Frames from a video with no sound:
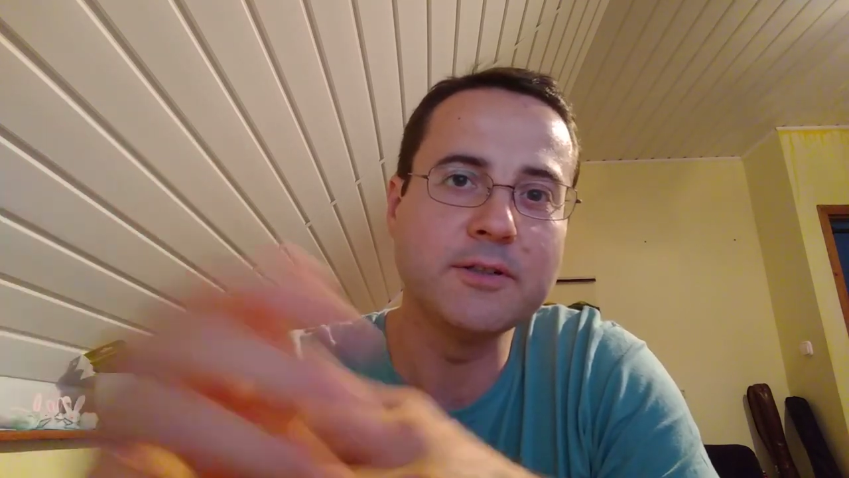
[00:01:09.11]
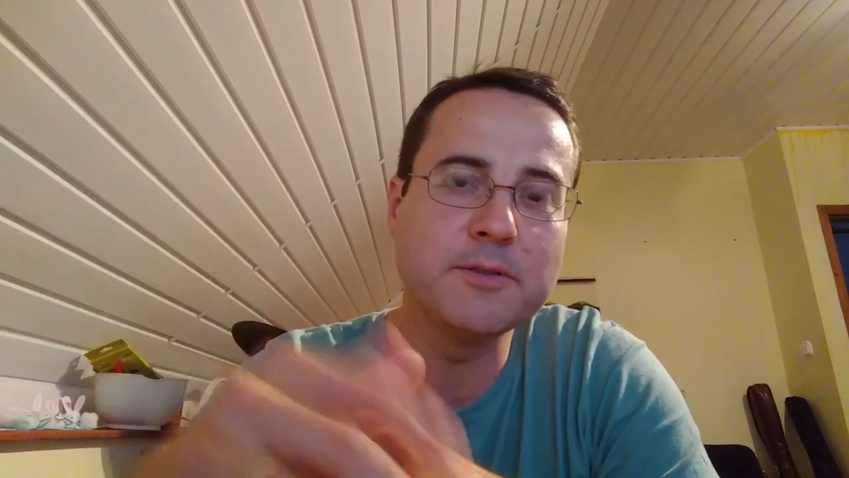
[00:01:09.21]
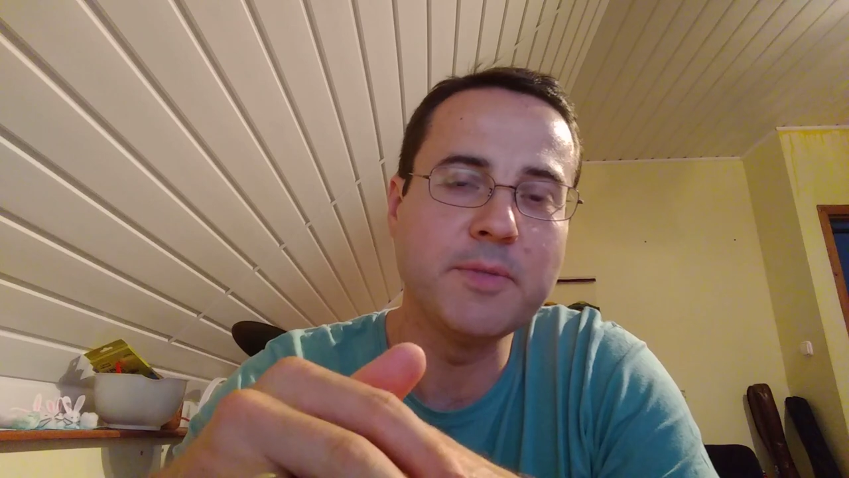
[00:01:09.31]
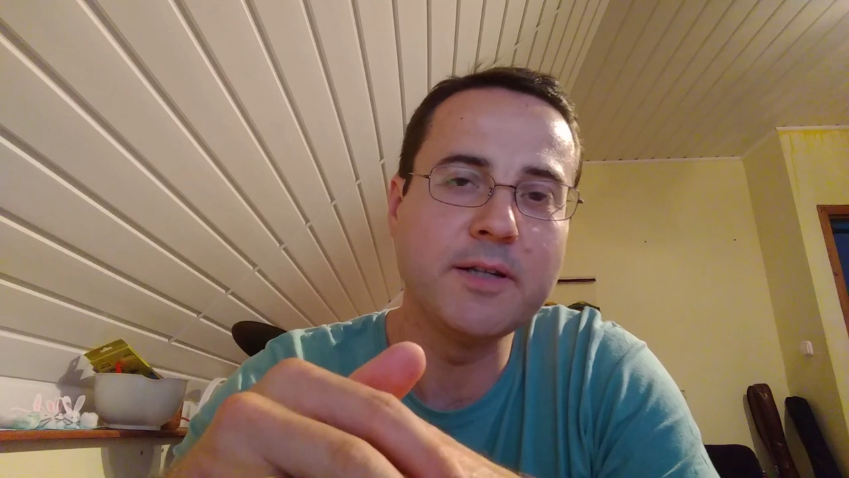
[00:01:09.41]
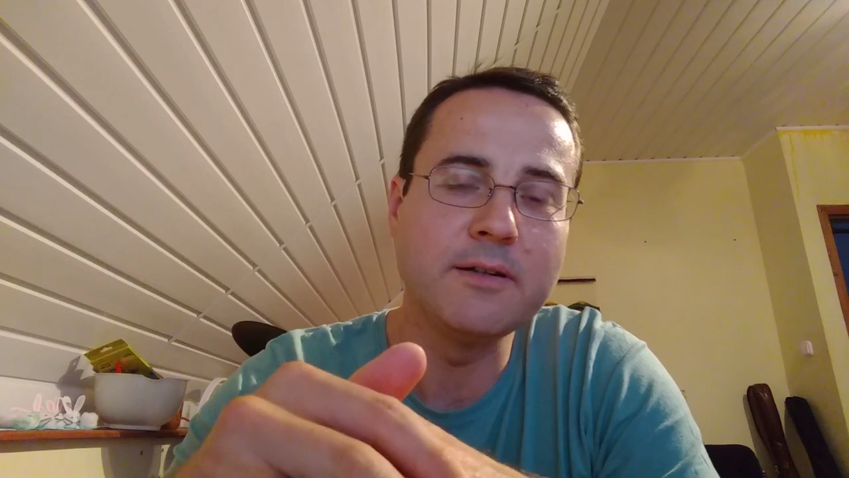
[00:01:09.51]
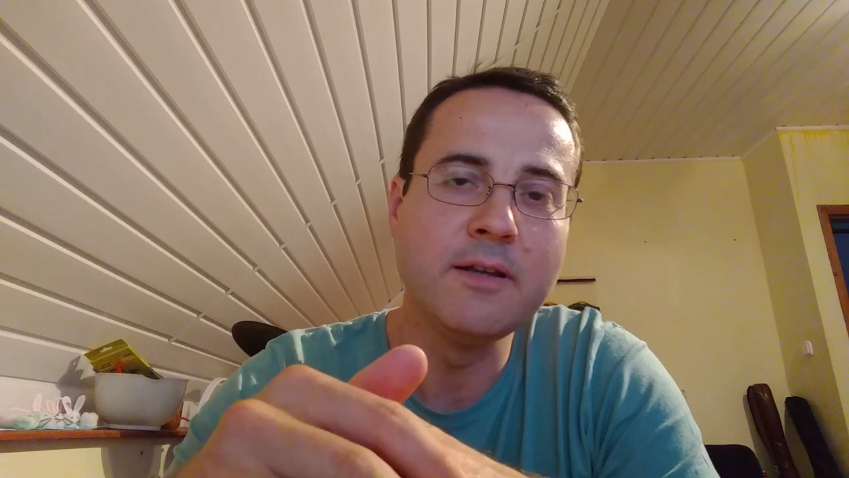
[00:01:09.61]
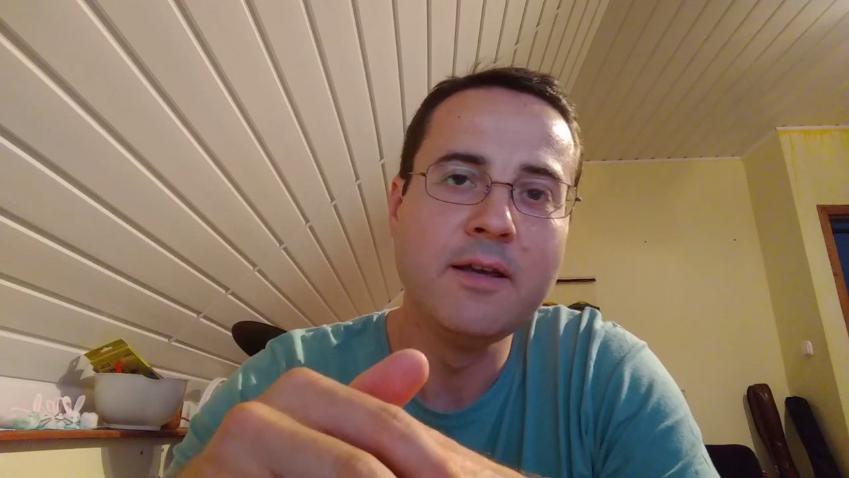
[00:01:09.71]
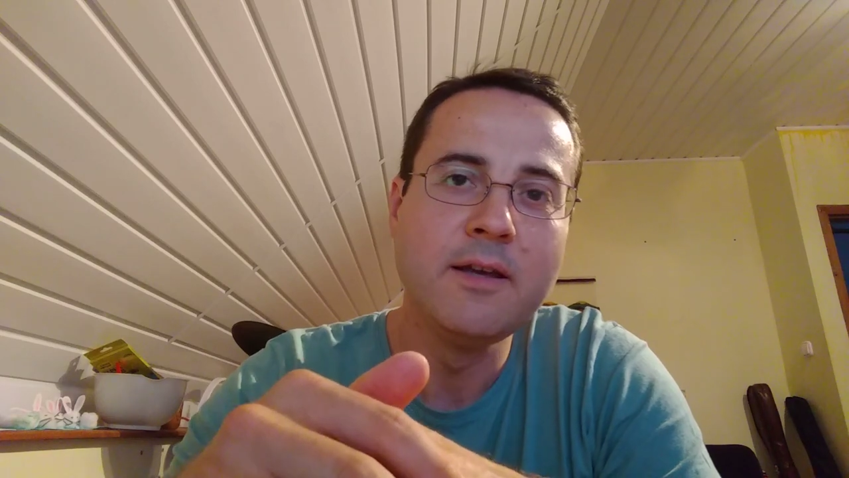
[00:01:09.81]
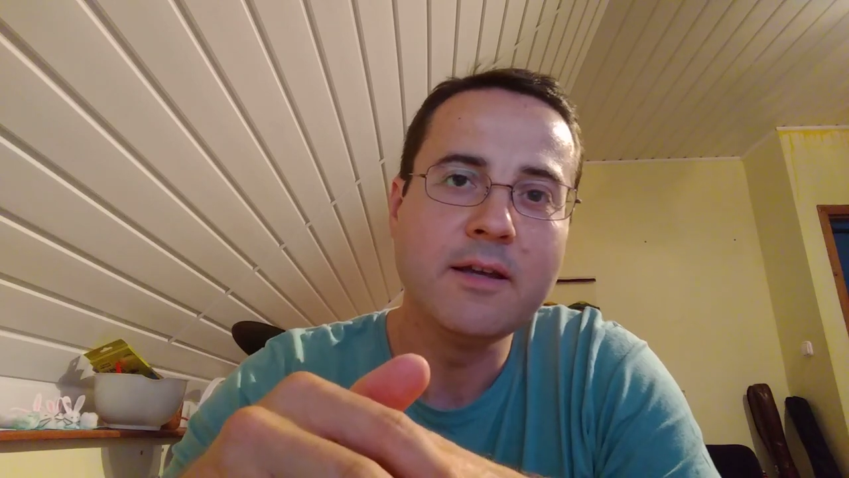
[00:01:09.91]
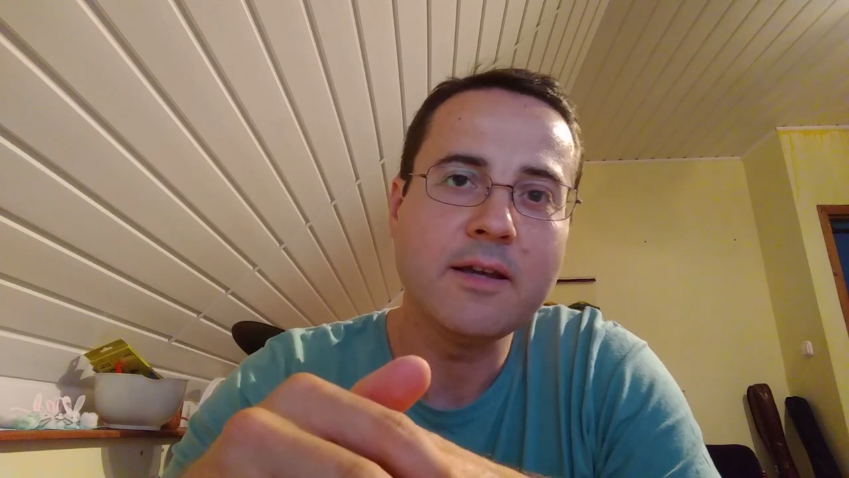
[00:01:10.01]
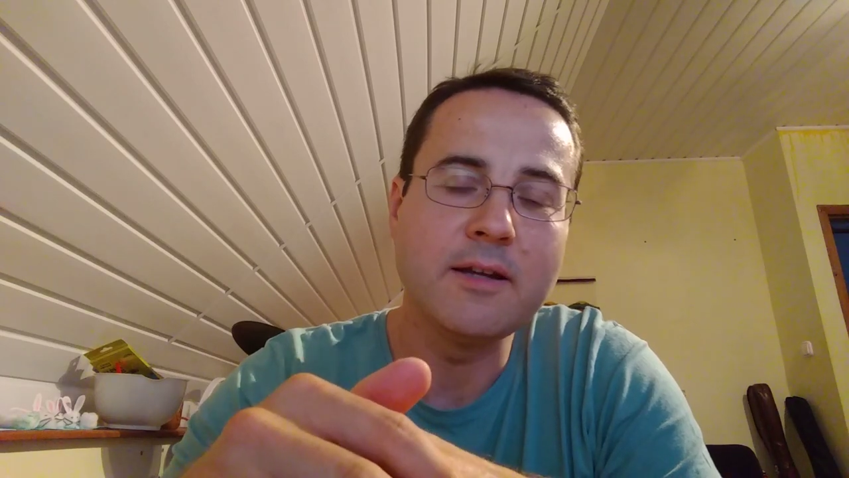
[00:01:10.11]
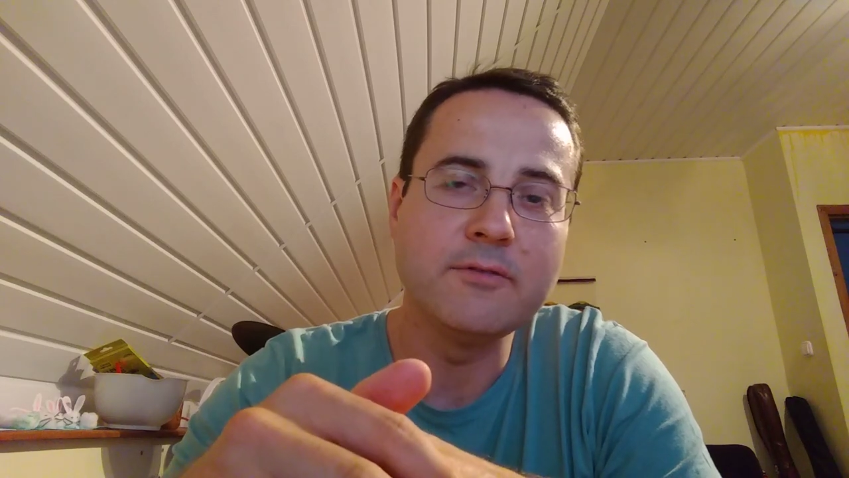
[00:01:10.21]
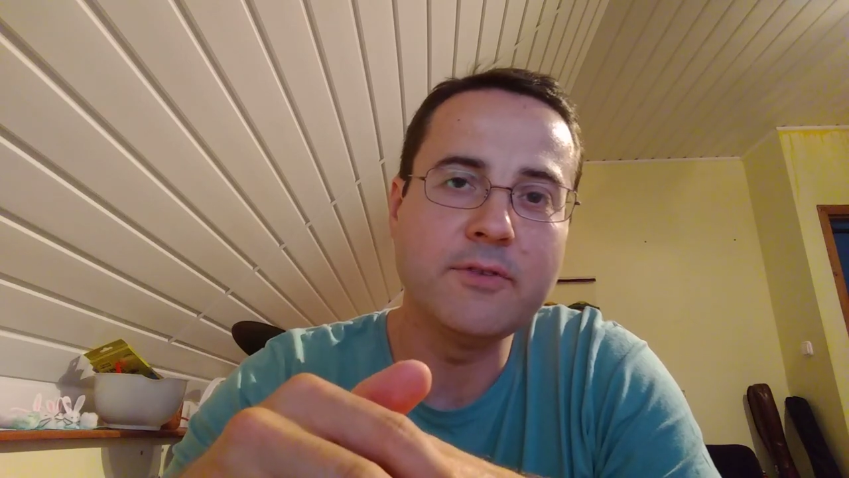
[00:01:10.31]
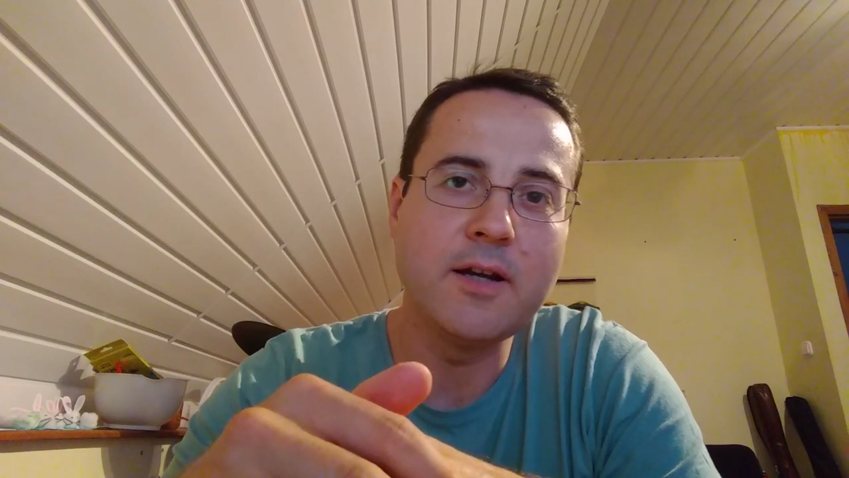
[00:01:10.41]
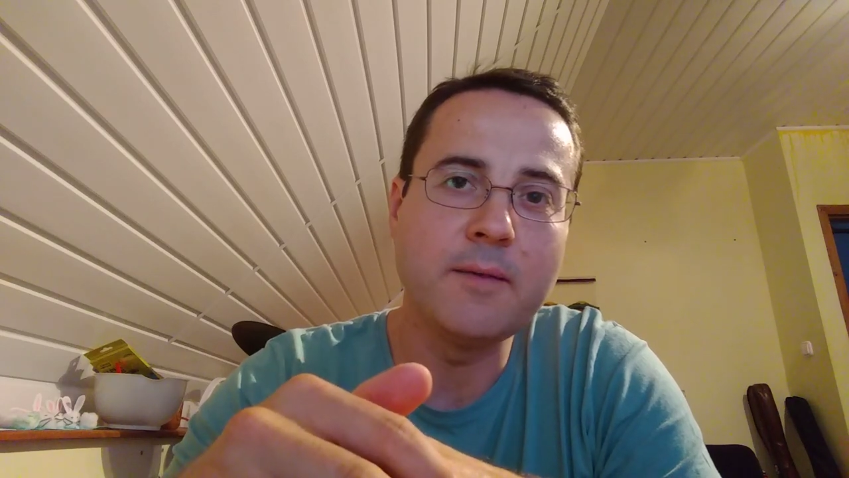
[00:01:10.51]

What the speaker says: There's been kind of